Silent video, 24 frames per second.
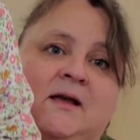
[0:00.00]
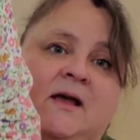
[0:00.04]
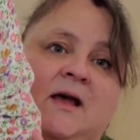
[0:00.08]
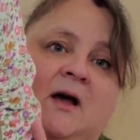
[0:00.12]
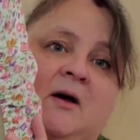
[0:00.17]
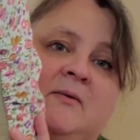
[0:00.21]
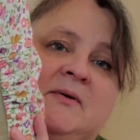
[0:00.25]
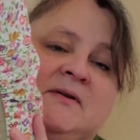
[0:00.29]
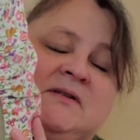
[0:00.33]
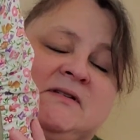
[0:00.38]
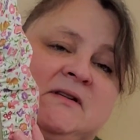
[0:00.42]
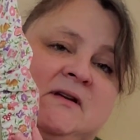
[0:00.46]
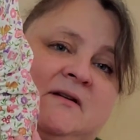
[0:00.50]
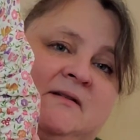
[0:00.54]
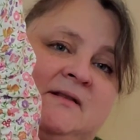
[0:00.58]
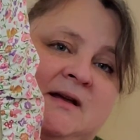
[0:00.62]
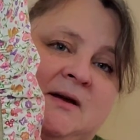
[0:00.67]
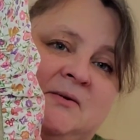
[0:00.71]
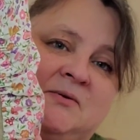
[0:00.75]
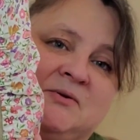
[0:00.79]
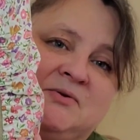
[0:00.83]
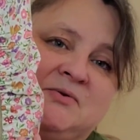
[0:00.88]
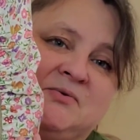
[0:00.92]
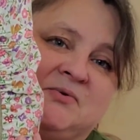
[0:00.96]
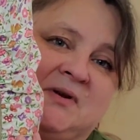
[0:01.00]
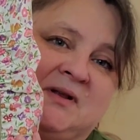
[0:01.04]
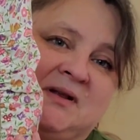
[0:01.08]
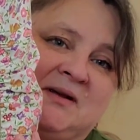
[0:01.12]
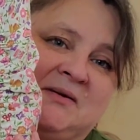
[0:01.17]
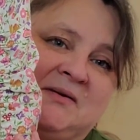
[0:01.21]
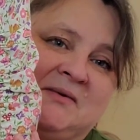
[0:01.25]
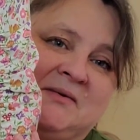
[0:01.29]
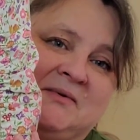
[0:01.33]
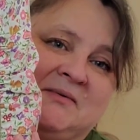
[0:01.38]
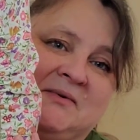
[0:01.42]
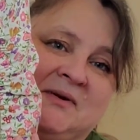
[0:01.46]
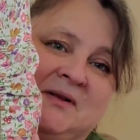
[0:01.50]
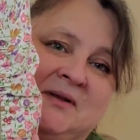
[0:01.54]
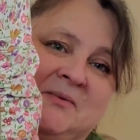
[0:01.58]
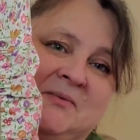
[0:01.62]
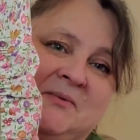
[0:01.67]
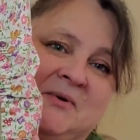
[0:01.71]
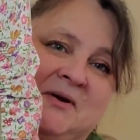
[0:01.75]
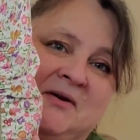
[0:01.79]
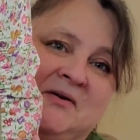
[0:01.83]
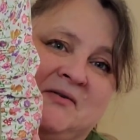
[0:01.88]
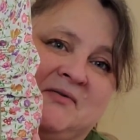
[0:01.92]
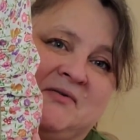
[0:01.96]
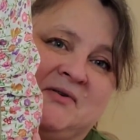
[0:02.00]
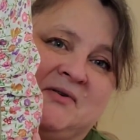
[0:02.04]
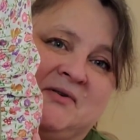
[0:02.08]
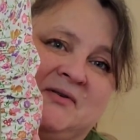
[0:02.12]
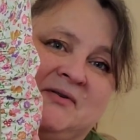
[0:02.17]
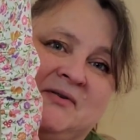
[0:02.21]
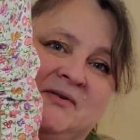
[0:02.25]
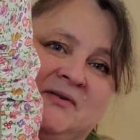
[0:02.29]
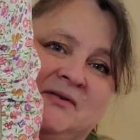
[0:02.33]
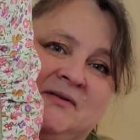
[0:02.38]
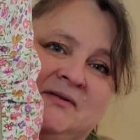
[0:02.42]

I always thought that was really really wonderful.